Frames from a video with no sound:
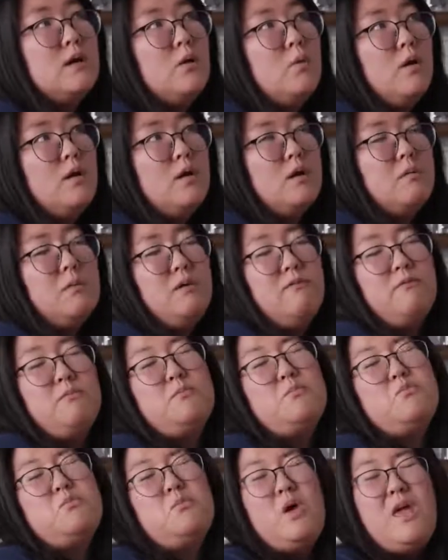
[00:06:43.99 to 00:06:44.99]
to want to be
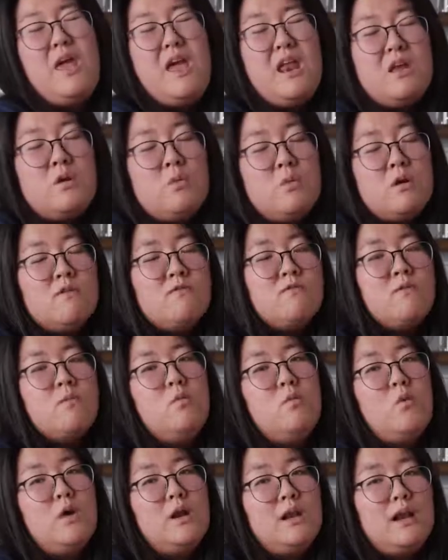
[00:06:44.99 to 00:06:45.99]
anywhere
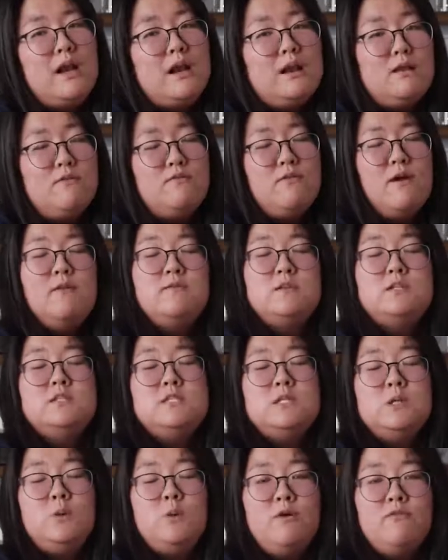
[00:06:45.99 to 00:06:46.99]
from 195 to
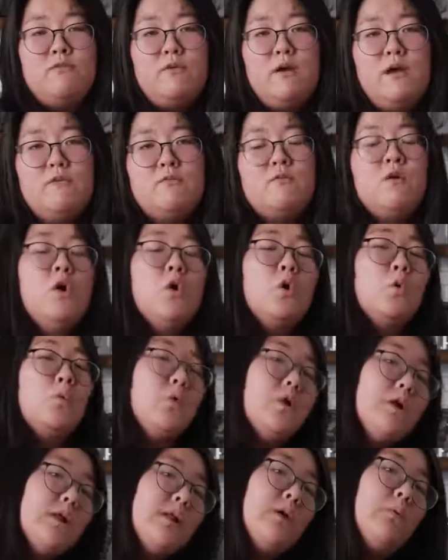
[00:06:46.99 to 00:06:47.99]
205.
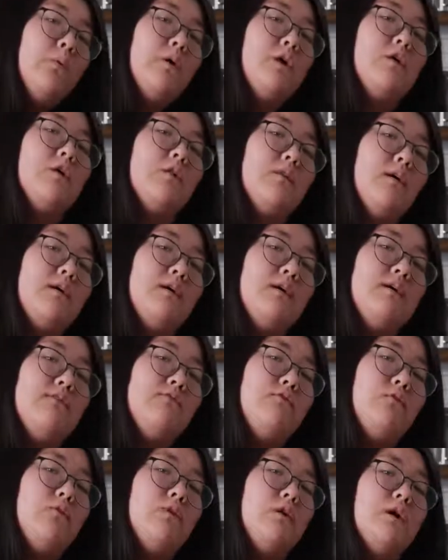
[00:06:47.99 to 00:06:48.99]
Really what you're looking
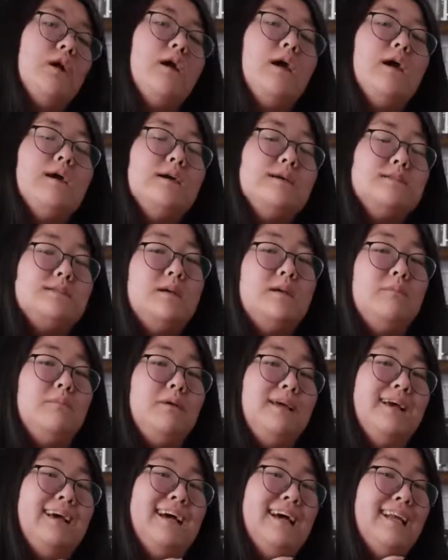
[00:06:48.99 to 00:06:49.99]
for is going to
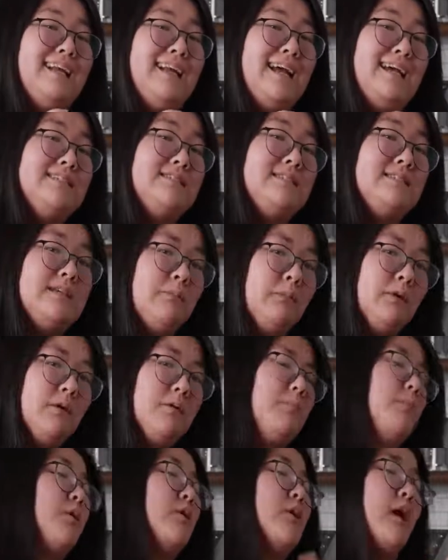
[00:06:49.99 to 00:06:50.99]
be a nice
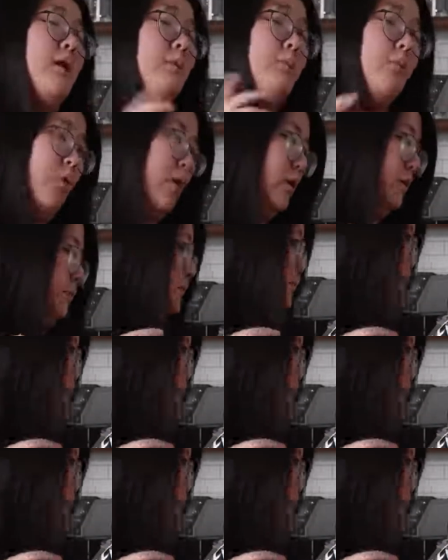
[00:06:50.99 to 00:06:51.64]
simmer, but not a boil.